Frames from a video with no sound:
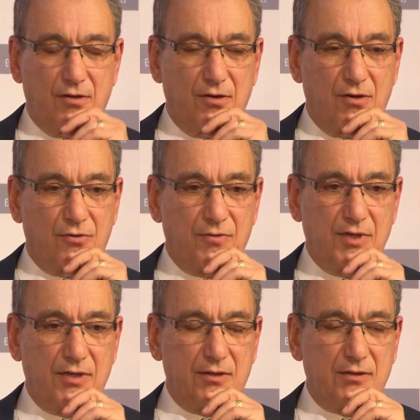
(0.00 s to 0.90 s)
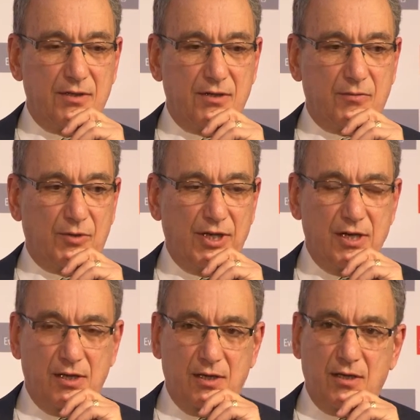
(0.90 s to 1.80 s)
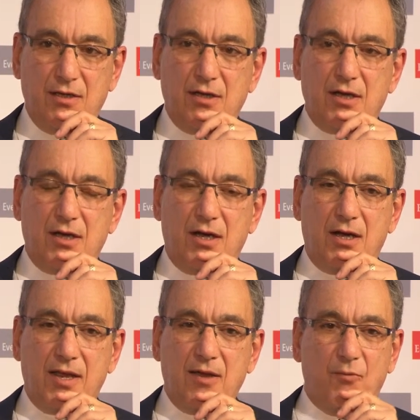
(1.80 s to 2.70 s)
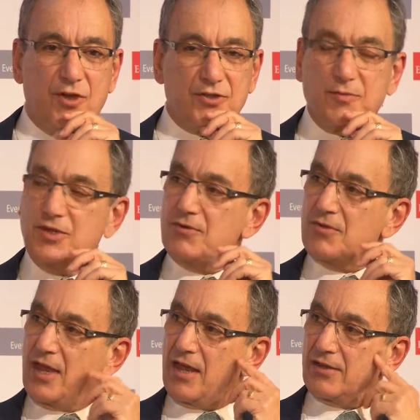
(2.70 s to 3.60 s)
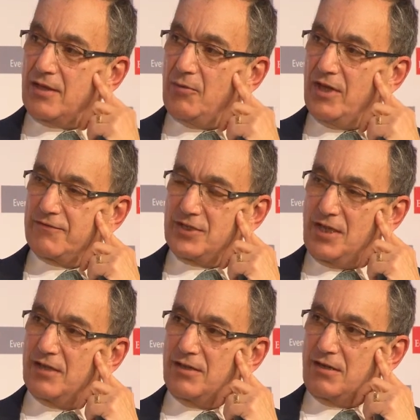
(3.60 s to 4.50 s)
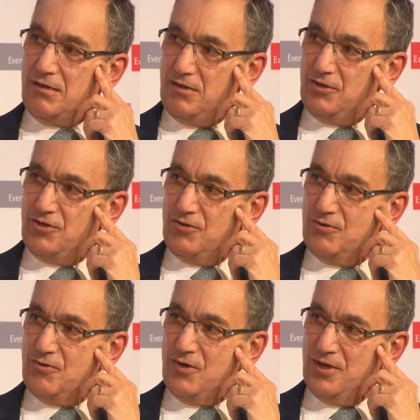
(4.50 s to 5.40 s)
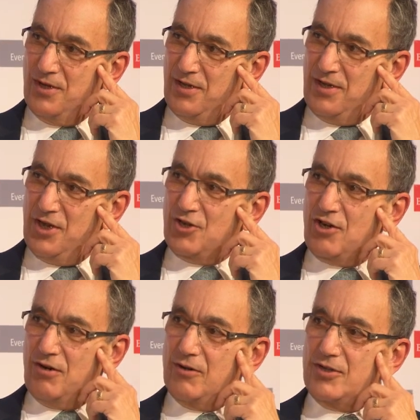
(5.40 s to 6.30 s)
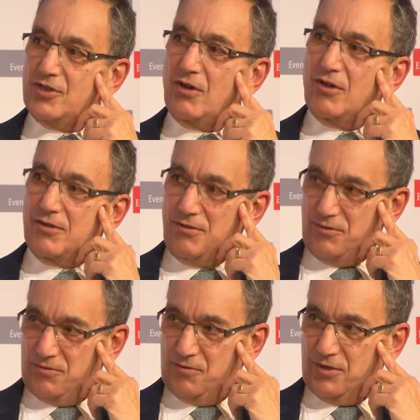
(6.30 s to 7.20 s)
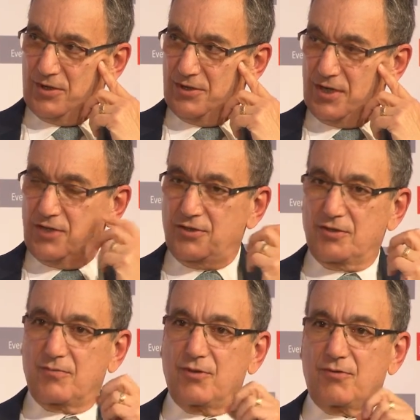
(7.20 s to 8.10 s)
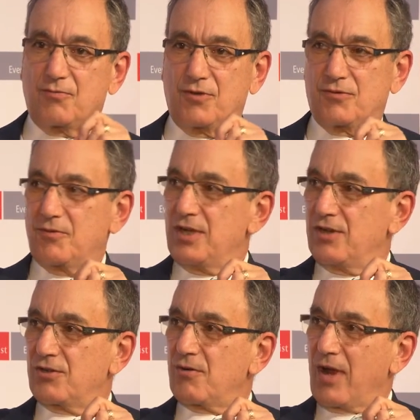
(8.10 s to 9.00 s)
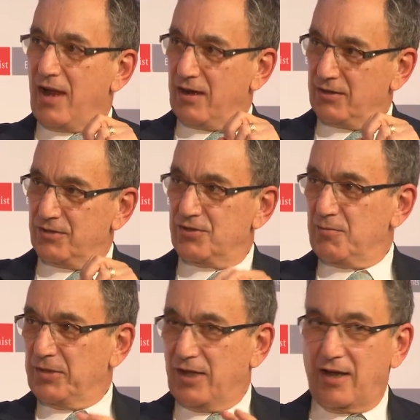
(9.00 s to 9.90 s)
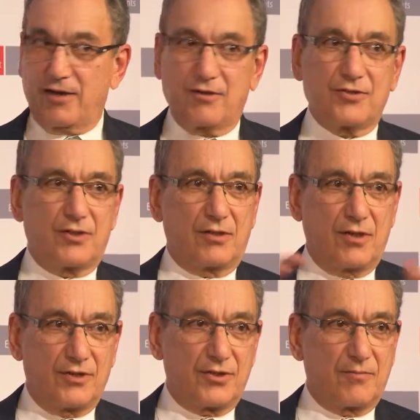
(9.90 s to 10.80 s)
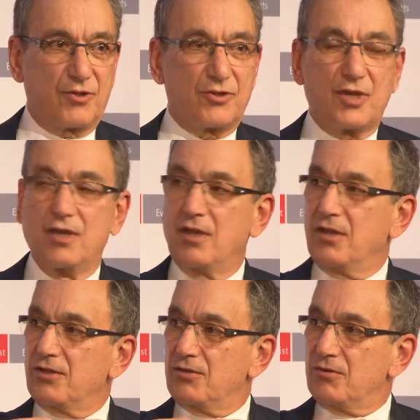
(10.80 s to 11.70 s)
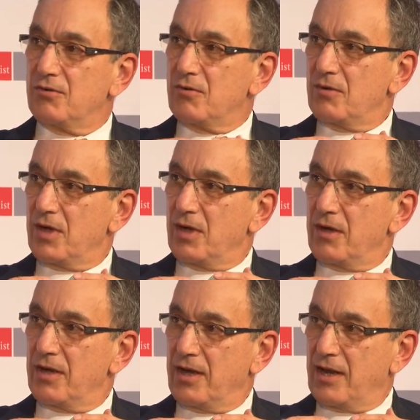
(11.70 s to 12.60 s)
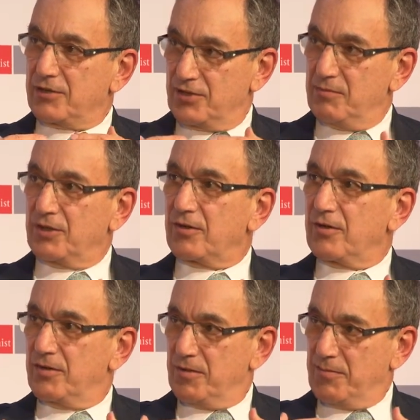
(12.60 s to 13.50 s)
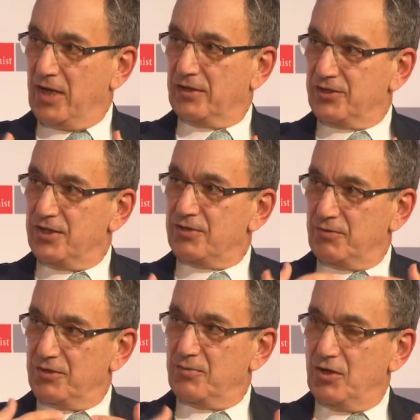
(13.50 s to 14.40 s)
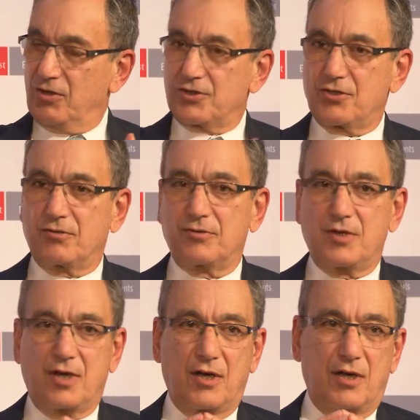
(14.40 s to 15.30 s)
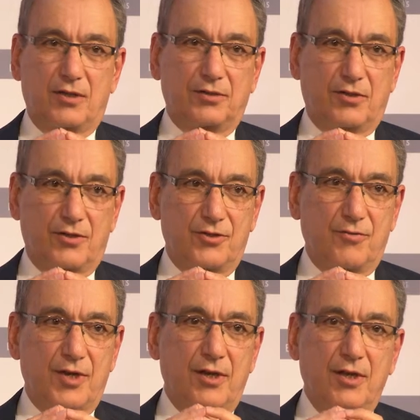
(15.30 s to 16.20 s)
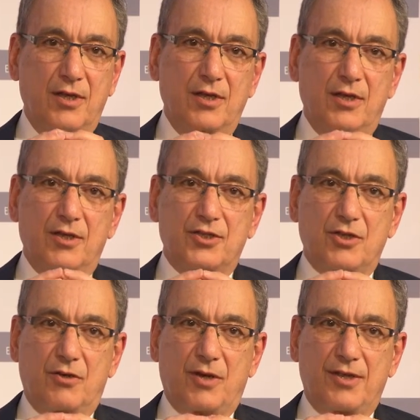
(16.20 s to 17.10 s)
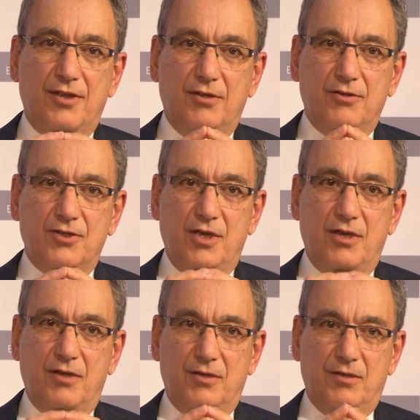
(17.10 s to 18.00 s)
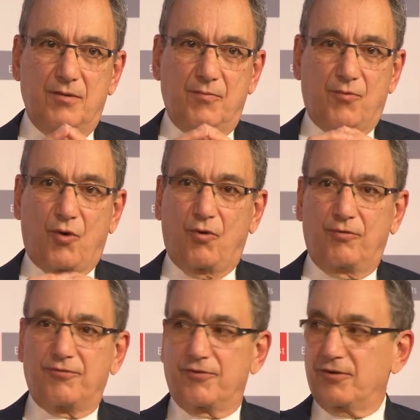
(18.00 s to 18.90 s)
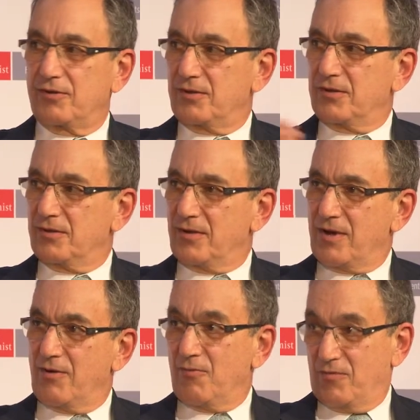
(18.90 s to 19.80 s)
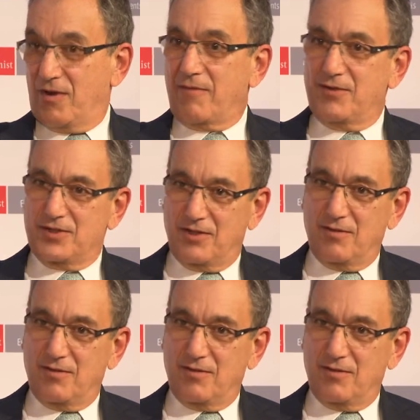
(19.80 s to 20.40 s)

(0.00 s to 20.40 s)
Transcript: are treated equally. And once we do that, then we have standing to encourage other organizations with which we interact, suppliers and customers, to enact similar policies, which we also are doing. So I think there's a role for, obviously